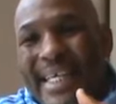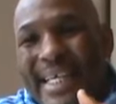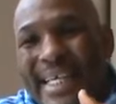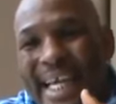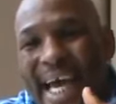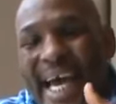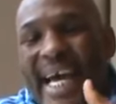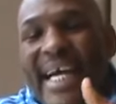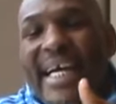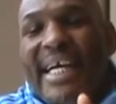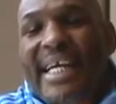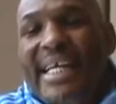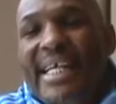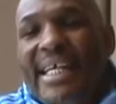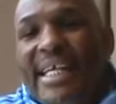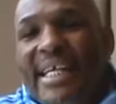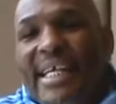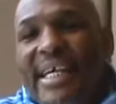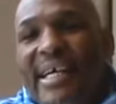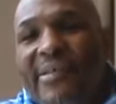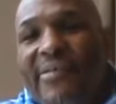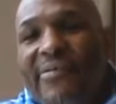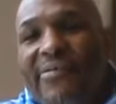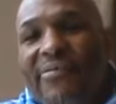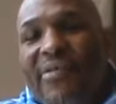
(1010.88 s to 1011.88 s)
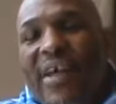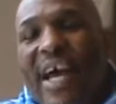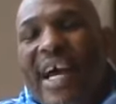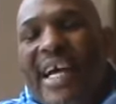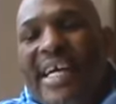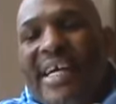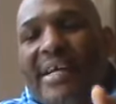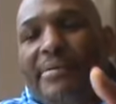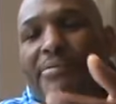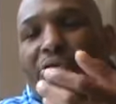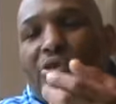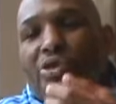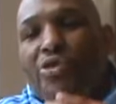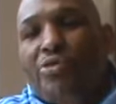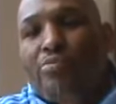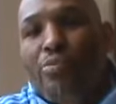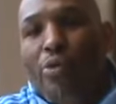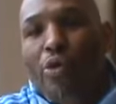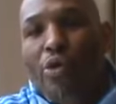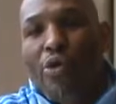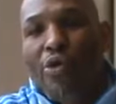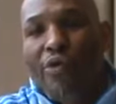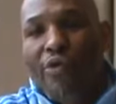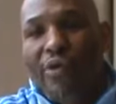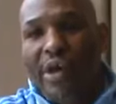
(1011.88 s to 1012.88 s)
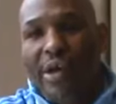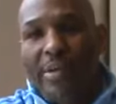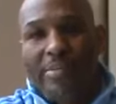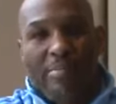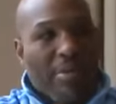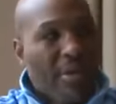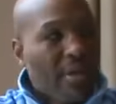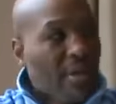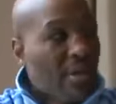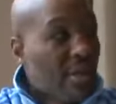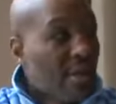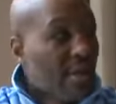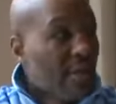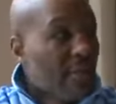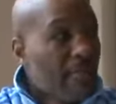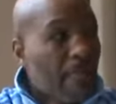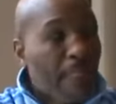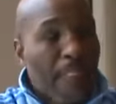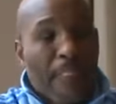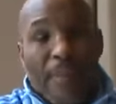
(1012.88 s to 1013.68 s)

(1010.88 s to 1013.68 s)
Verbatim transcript: they can give that gives you more credibility.